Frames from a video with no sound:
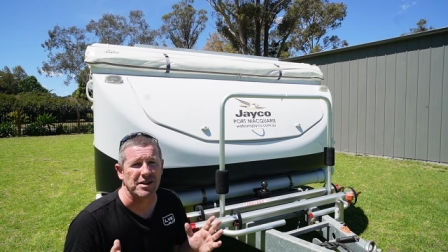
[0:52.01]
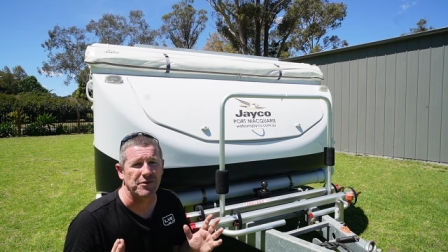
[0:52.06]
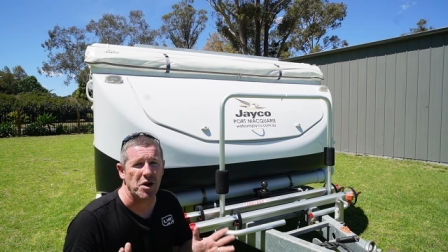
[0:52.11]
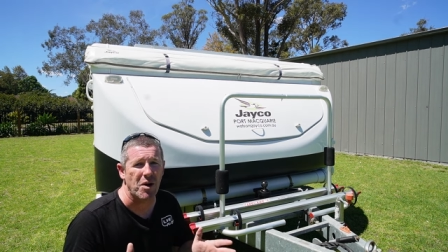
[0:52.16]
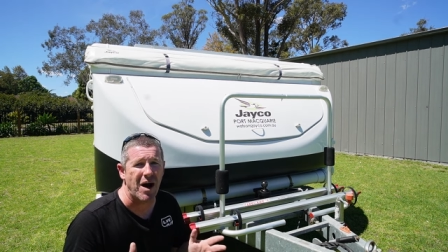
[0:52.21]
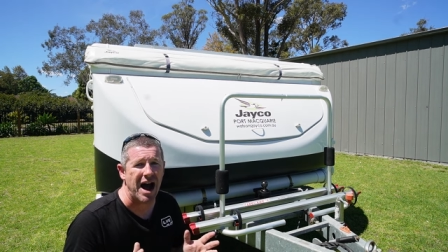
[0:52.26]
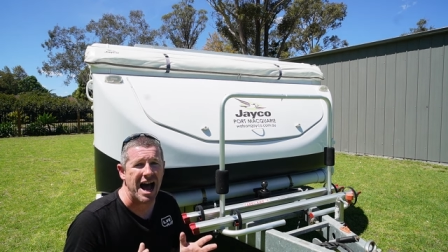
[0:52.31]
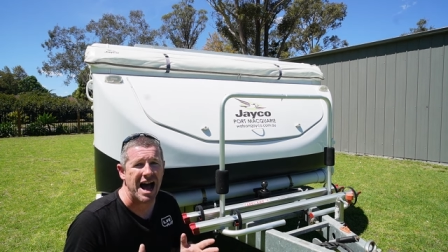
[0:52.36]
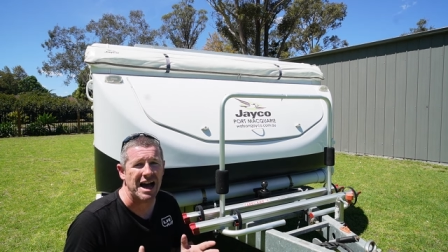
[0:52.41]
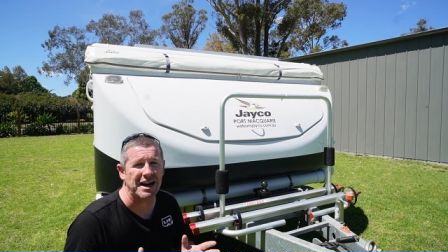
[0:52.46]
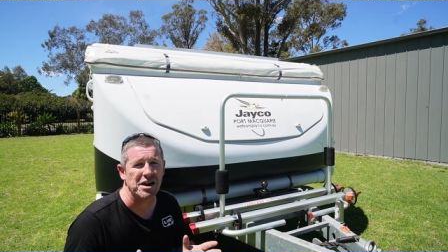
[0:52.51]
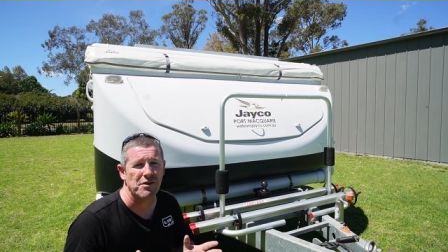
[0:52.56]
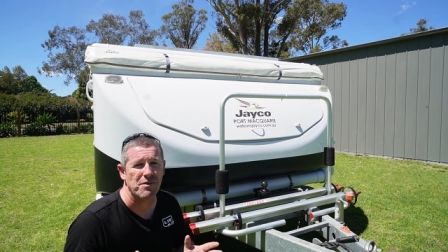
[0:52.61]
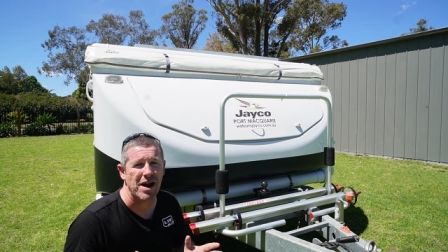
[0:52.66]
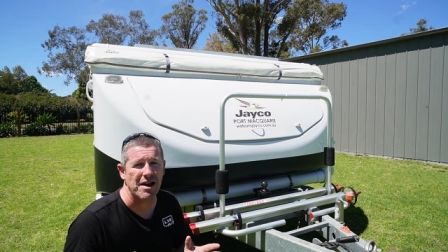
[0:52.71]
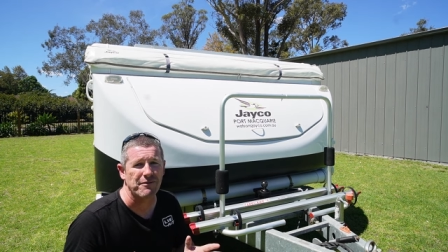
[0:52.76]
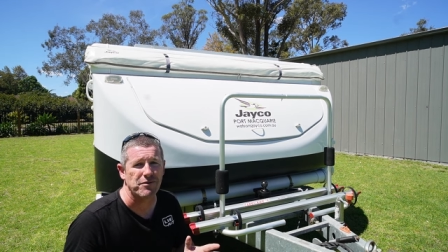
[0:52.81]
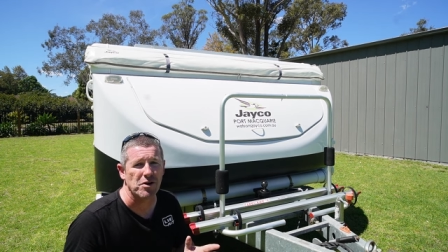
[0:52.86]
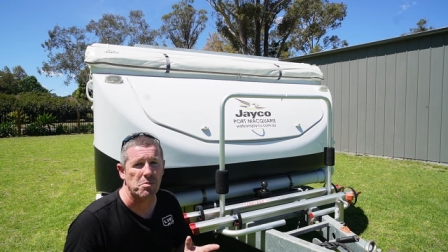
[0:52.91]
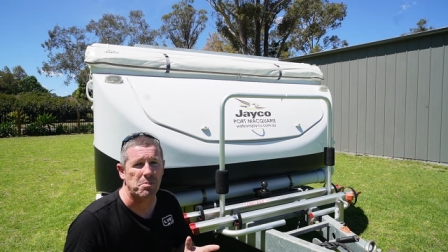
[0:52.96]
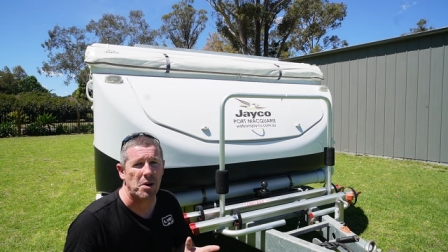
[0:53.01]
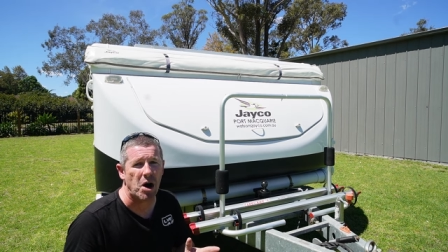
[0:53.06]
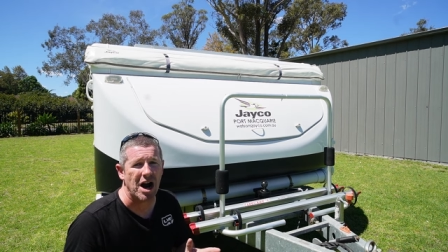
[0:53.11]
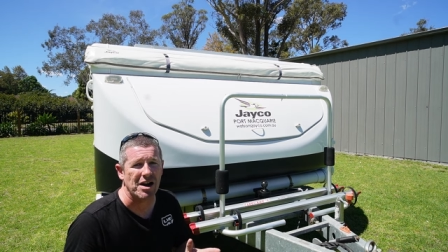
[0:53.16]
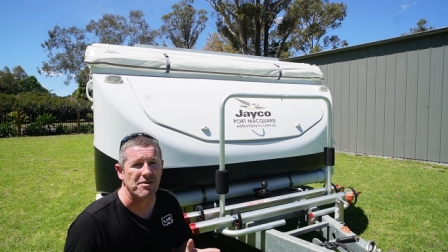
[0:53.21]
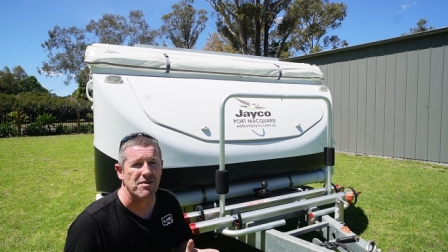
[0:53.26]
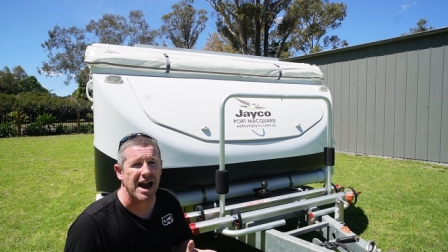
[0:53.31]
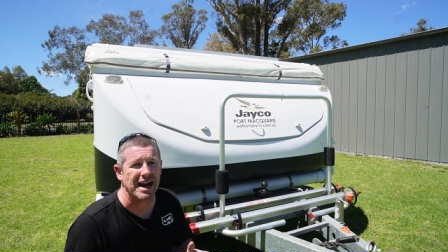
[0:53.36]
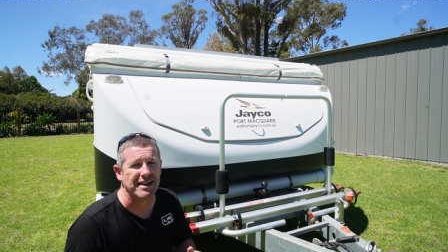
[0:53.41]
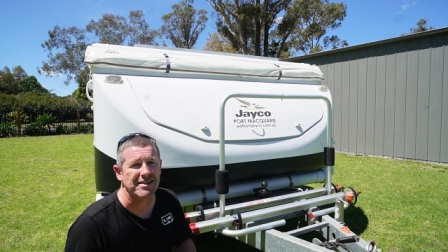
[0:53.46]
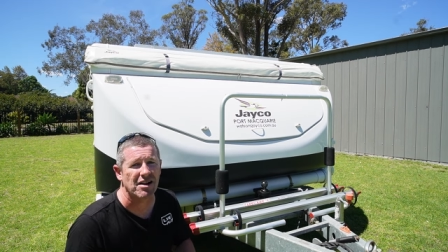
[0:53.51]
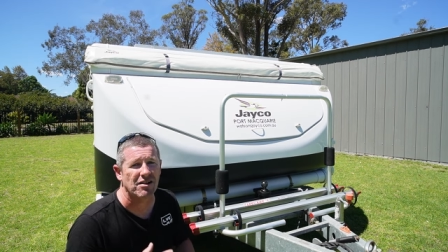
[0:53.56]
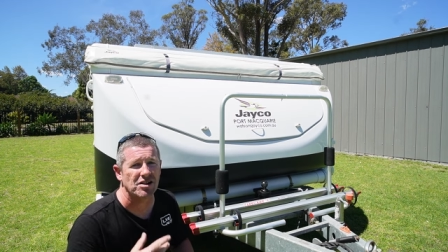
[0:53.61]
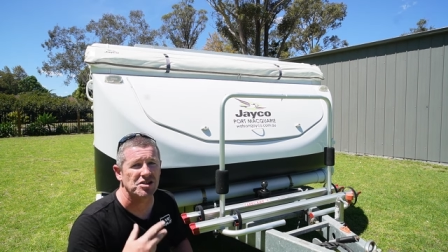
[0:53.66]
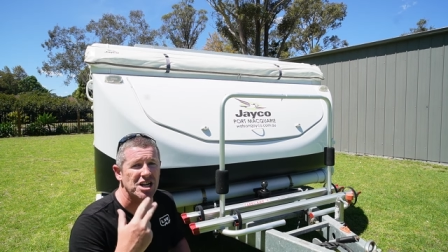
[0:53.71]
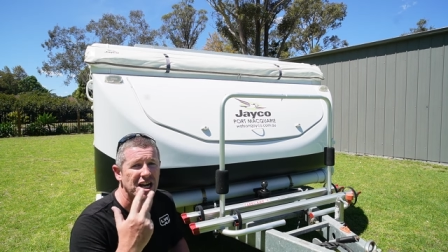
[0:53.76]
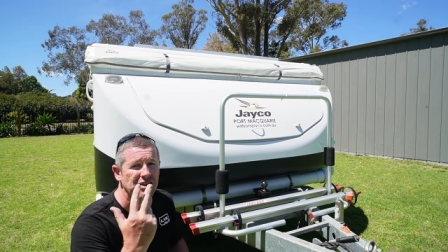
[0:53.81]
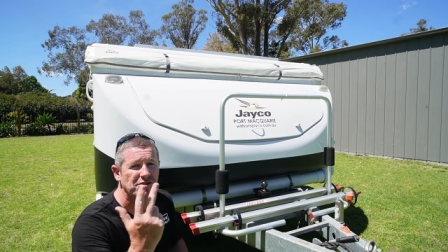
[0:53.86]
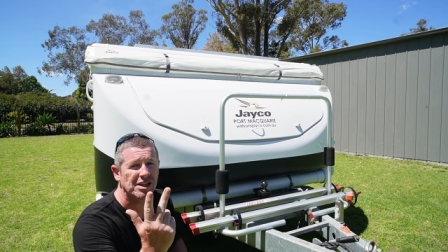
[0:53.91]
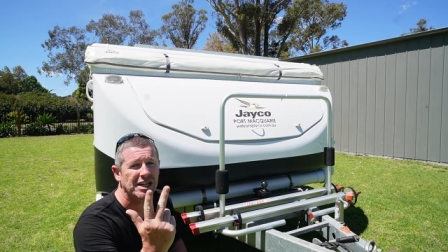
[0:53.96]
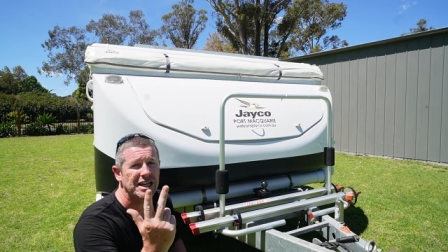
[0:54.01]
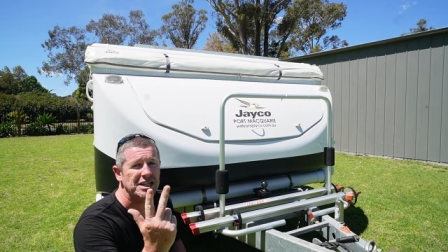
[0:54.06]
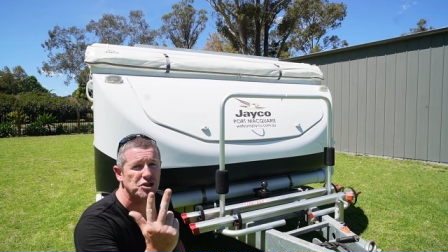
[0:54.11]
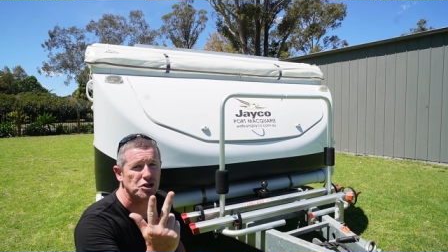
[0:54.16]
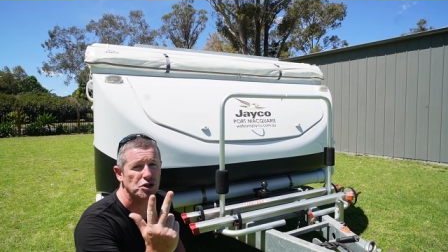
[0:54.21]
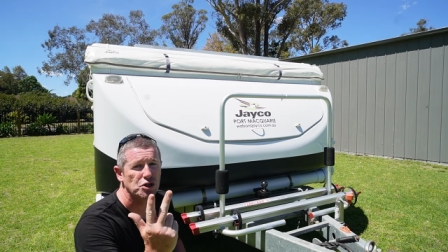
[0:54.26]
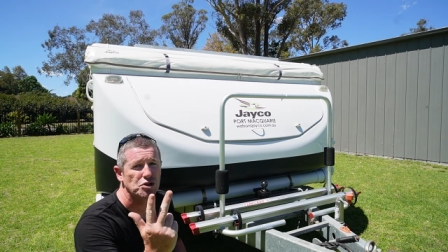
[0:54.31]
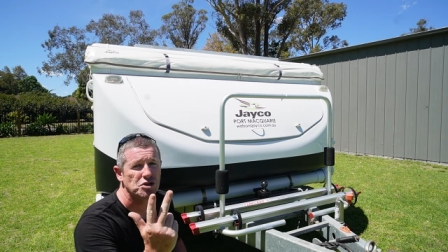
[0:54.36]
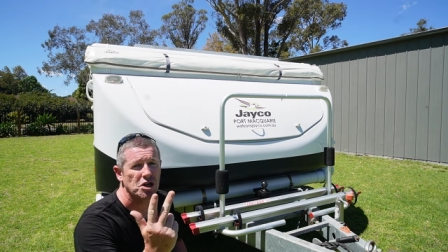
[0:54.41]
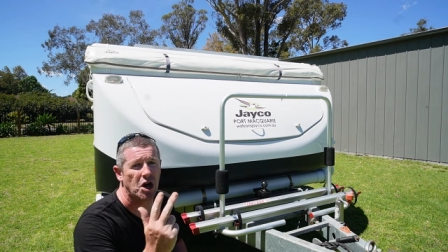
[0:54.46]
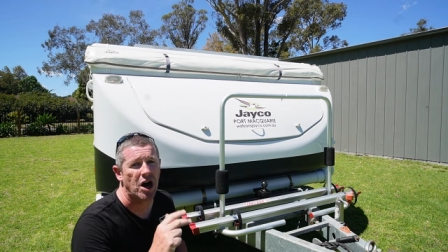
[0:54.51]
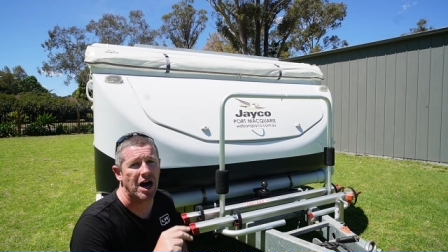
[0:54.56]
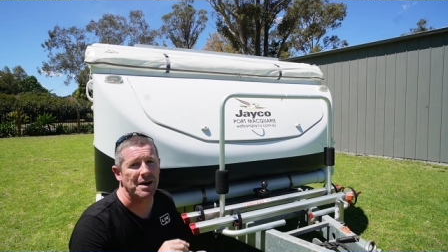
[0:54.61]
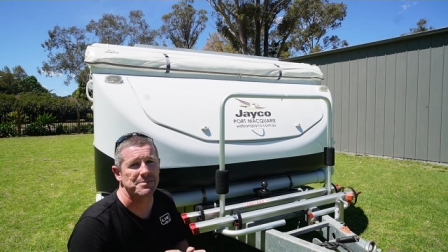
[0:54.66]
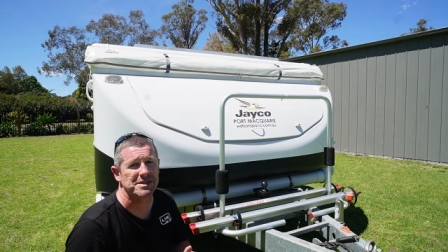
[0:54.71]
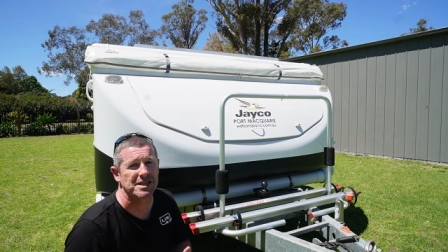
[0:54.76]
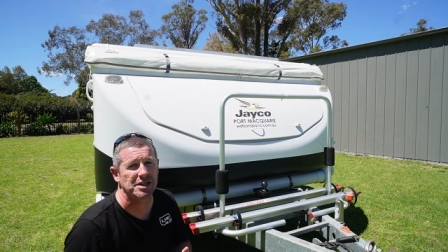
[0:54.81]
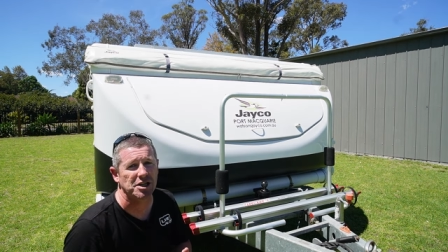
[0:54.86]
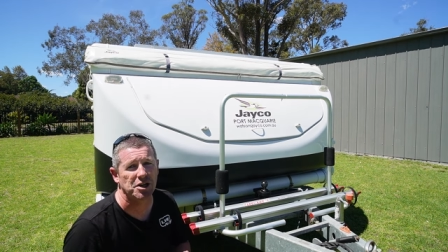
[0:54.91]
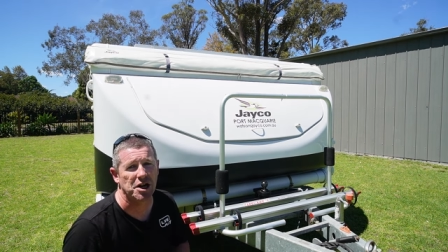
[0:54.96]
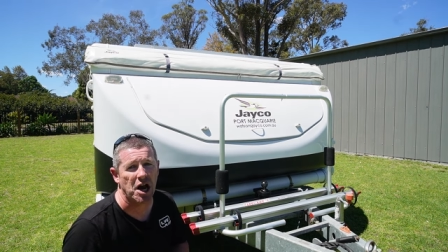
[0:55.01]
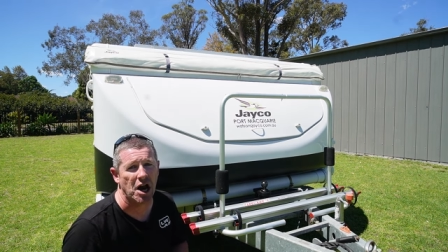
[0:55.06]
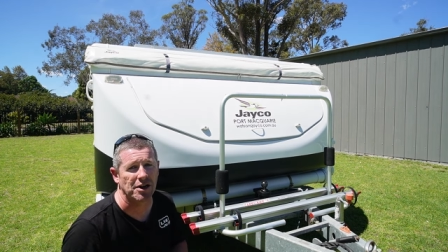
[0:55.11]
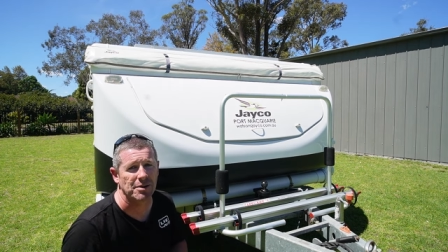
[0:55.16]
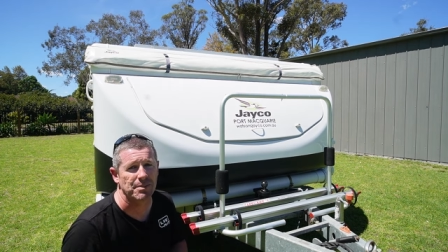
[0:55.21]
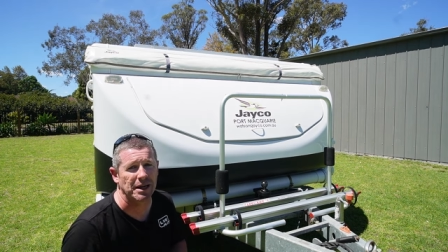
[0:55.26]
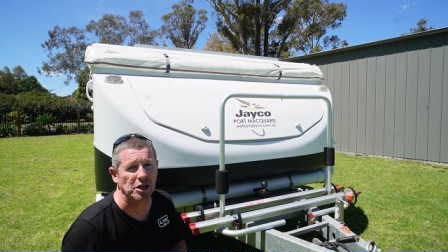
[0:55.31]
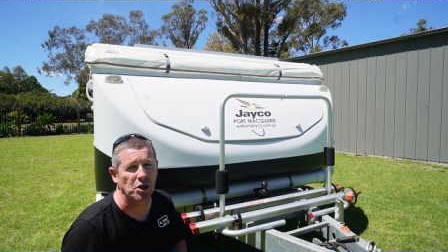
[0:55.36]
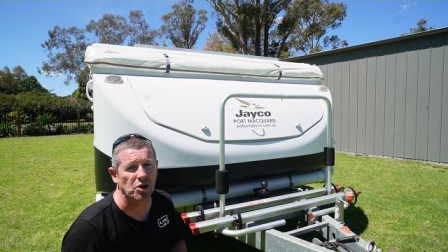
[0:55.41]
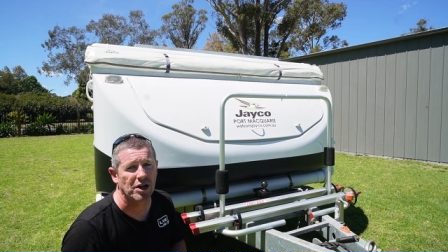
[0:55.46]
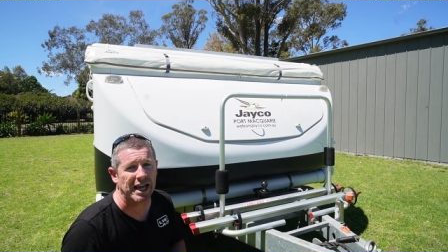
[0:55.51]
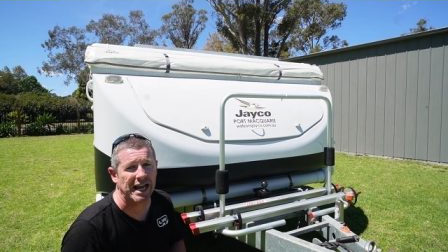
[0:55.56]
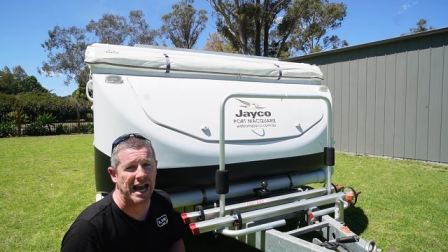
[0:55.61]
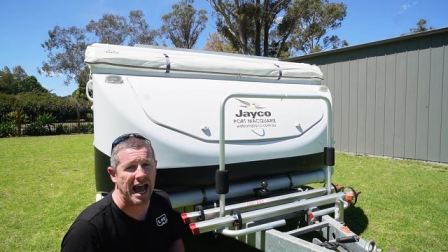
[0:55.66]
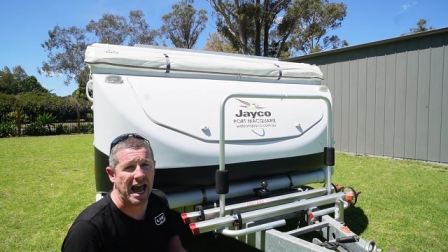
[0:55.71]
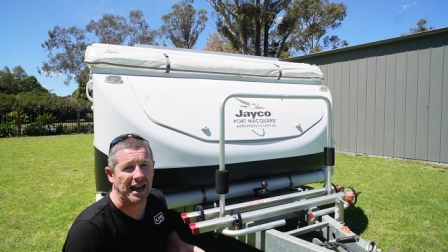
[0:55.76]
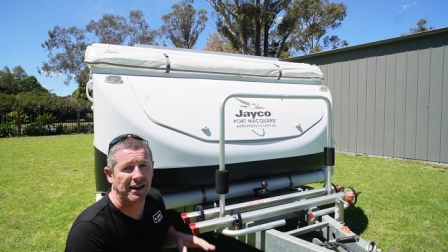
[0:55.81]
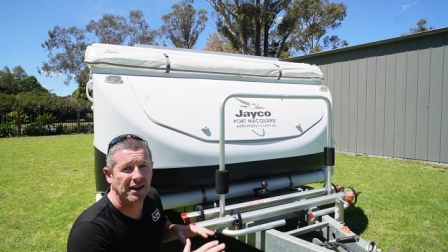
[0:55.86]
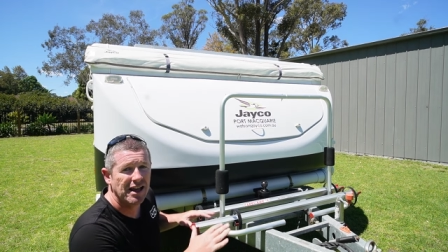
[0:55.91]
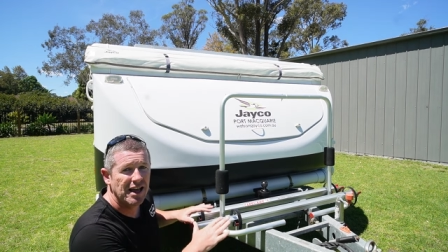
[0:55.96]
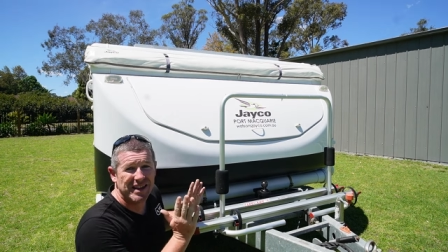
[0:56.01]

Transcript: If you are hunting around for a bike rack, there are generally 2 types that you're going to be looking at.